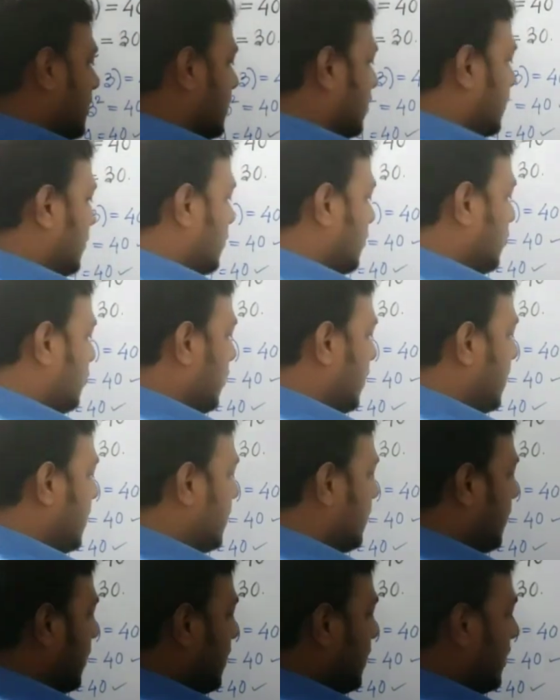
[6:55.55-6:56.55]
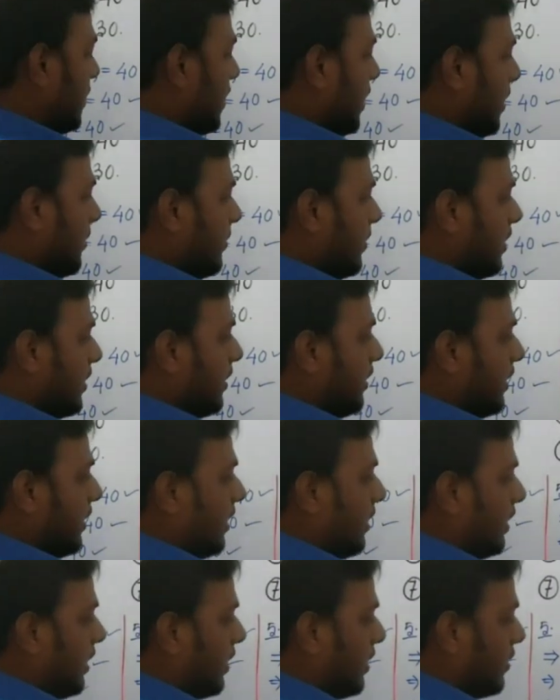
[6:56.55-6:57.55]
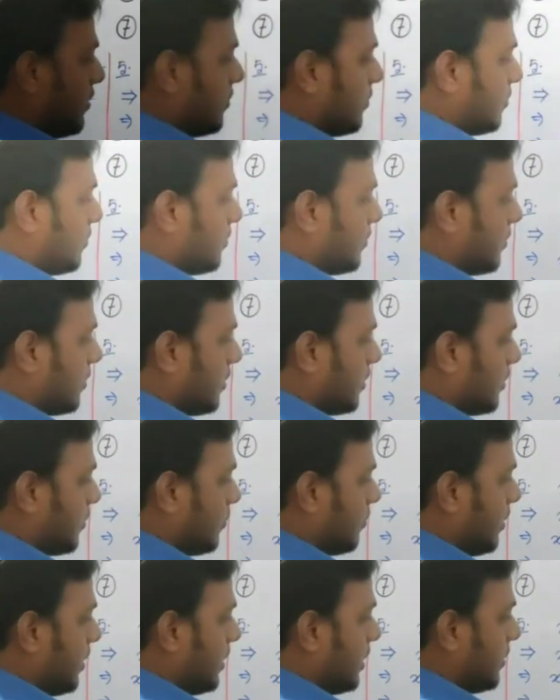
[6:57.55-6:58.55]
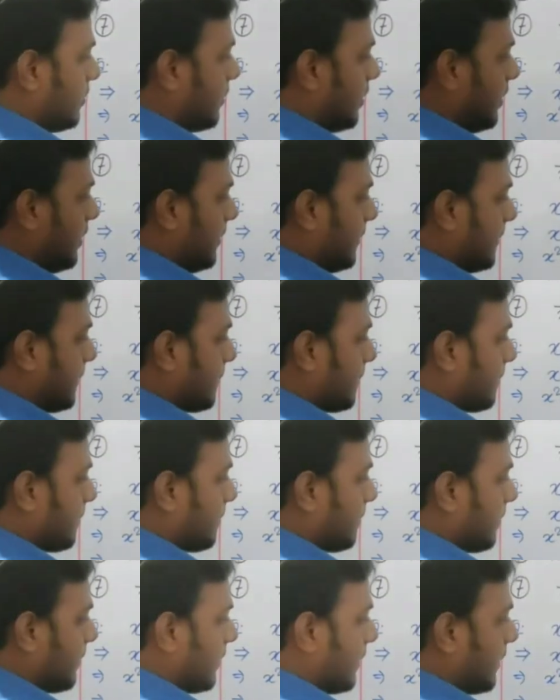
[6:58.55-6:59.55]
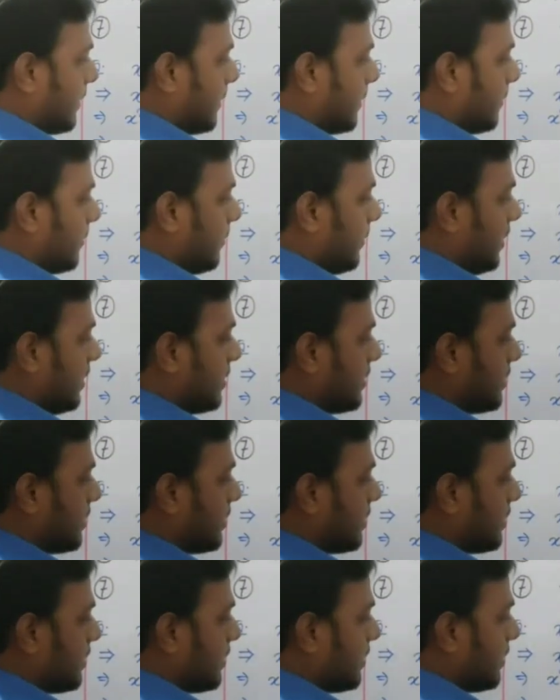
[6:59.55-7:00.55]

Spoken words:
So 21 can be written into 21 means